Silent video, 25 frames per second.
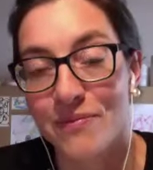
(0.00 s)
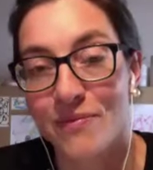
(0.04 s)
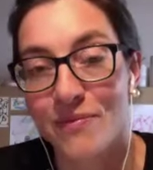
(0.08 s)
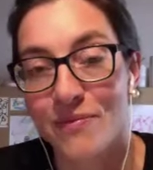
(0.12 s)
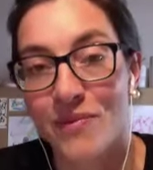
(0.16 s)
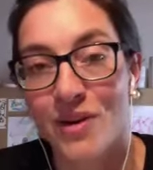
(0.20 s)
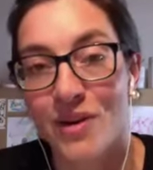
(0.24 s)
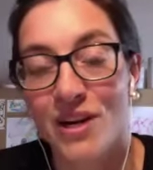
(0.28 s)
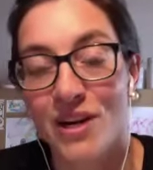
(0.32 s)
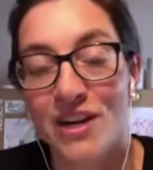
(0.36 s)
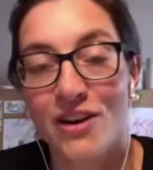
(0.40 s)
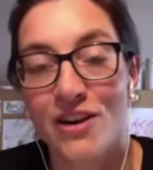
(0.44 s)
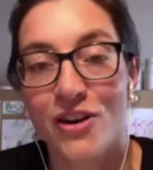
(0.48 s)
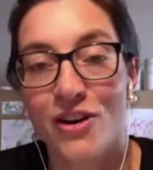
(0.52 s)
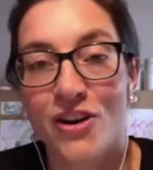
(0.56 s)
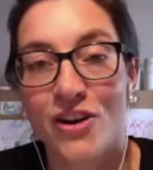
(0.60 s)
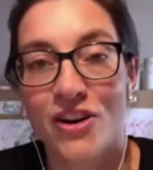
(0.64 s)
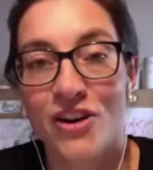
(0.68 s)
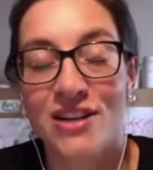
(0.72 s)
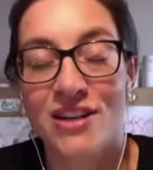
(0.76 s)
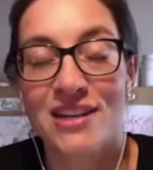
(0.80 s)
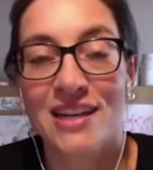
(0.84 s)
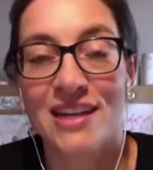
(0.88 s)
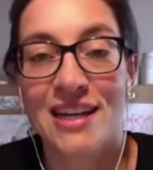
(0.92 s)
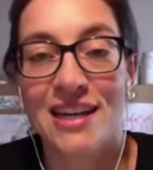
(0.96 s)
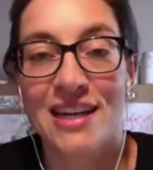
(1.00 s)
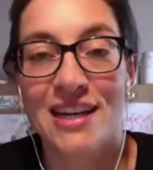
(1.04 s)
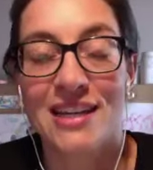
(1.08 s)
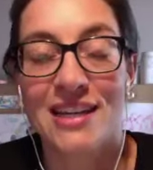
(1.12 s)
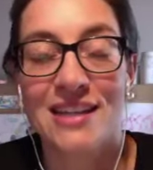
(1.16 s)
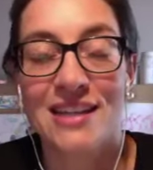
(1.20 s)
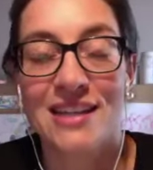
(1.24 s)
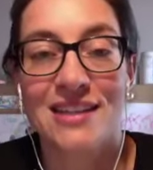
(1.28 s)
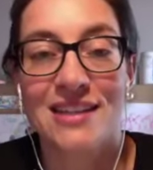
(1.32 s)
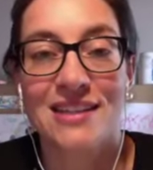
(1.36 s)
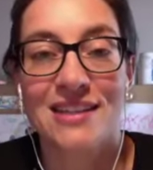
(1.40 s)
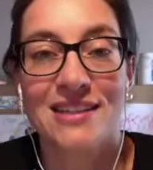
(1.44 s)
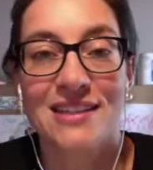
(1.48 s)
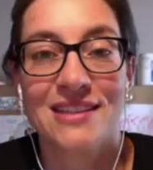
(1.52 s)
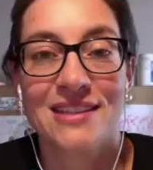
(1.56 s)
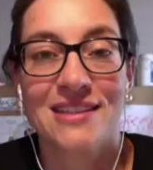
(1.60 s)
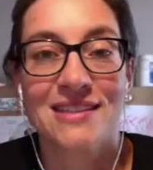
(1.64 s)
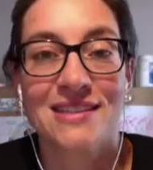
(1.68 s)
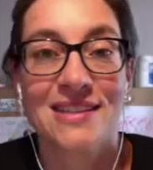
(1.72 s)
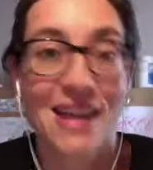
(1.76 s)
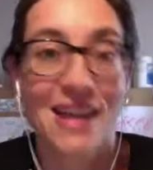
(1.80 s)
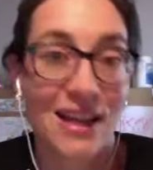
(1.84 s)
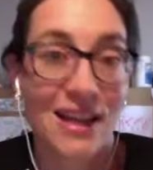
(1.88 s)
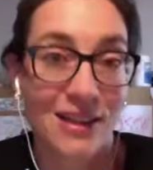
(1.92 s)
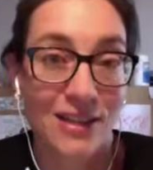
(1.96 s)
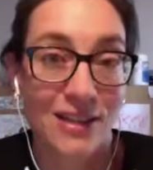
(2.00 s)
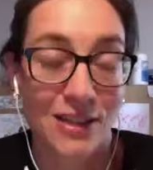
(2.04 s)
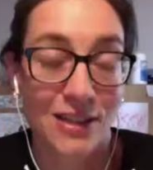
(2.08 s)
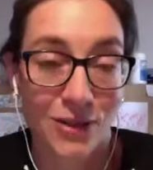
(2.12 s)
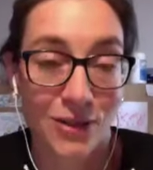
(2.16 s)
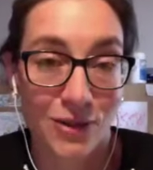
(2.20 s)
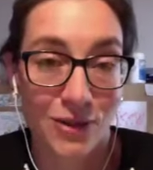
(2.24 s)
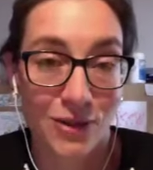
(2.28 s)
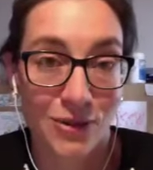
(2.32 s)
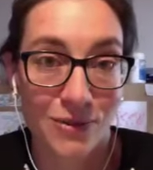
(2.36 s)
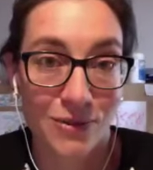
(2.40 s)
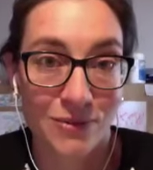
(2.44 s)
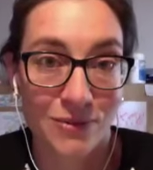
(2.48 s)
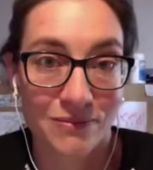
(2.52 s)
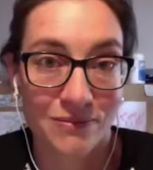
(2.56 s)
What are they telling you?